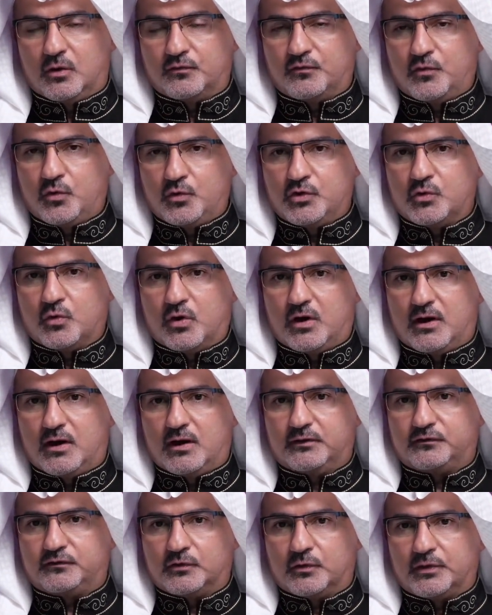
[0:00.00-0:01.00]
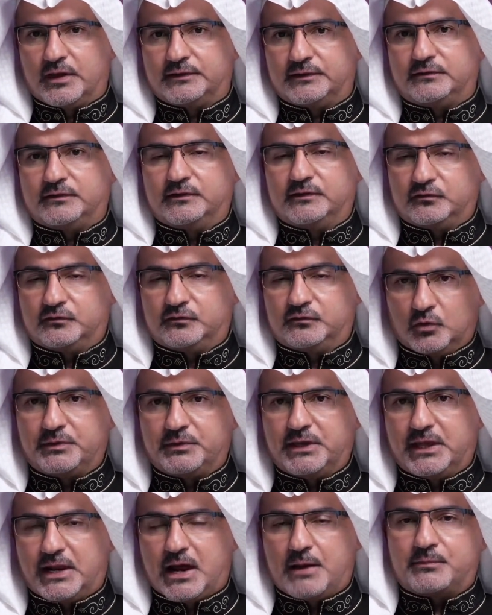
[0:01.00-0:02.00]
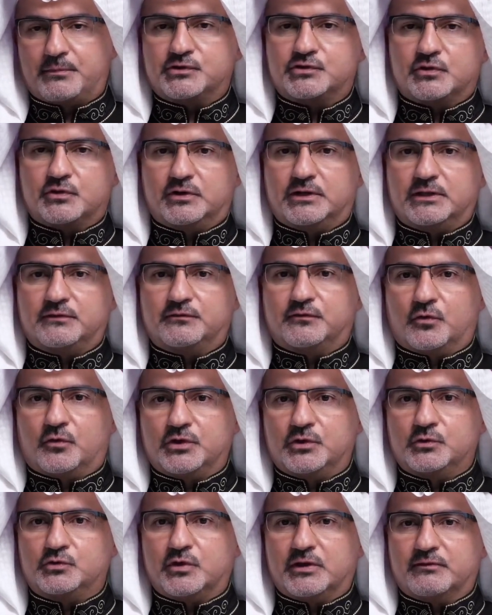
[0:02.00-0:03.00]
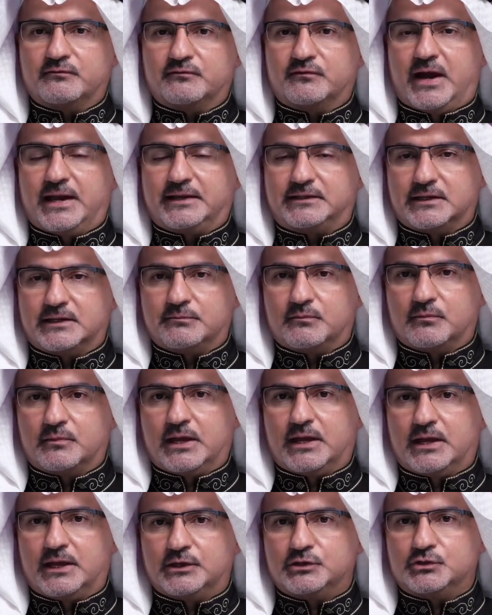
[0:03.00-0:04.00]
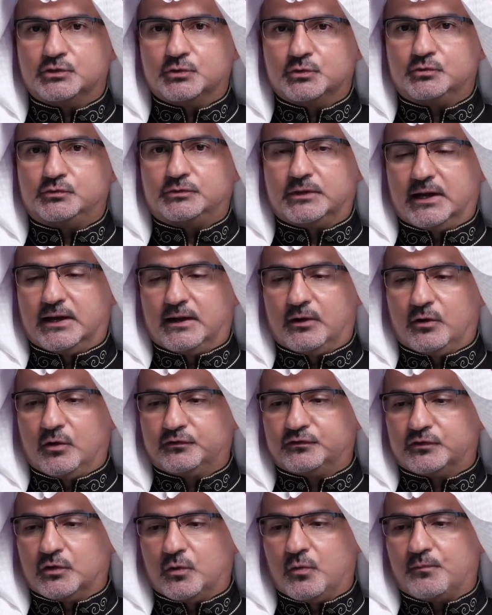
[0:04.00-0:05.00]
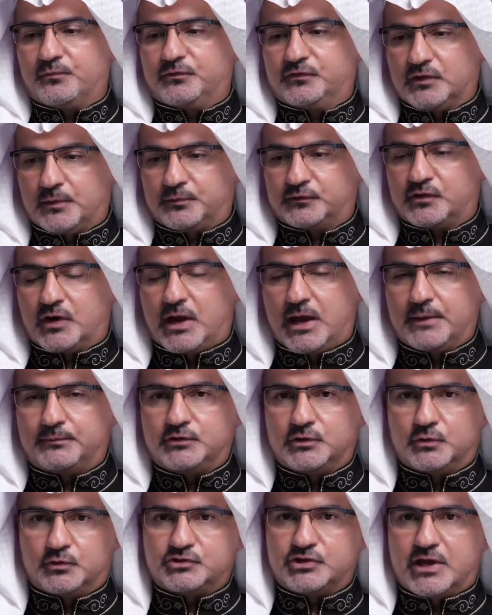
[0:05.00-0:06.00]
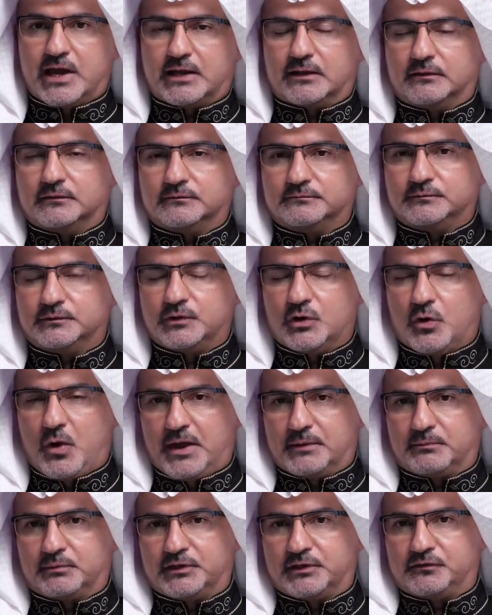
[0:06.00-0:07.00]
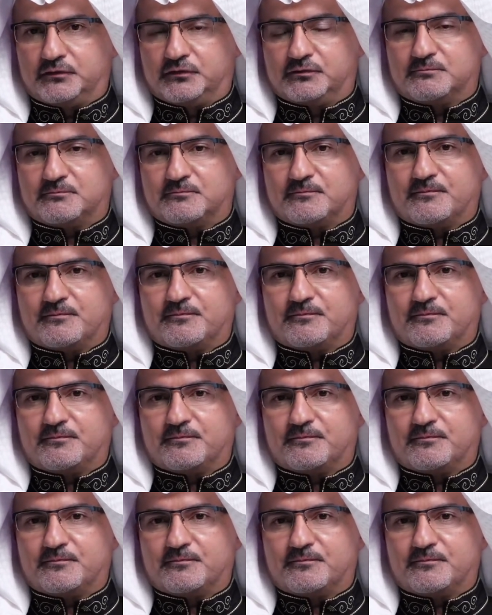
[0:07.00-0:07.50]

of who you are, so that this will be an opportunity for you to invite them to uh, also subscribe to your channel. Go ahead, please.